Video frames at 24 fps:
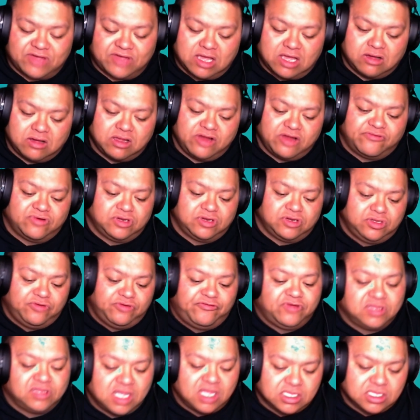However you
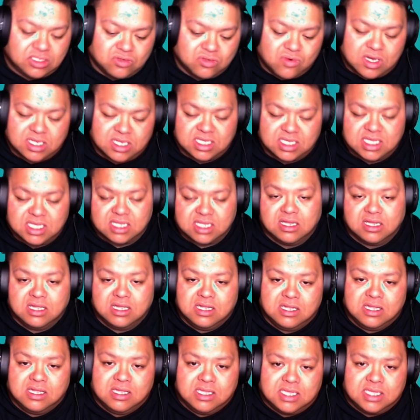feel like you want to get
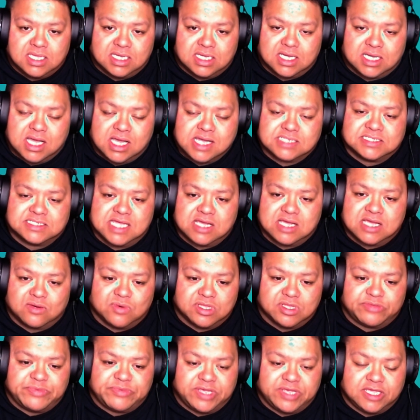in contact
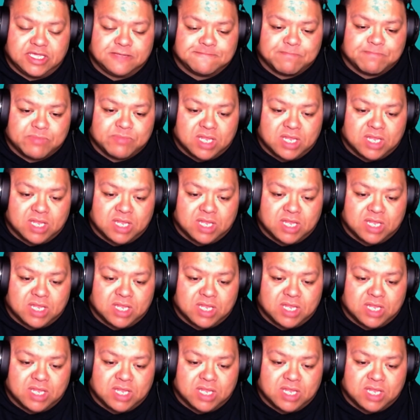with me,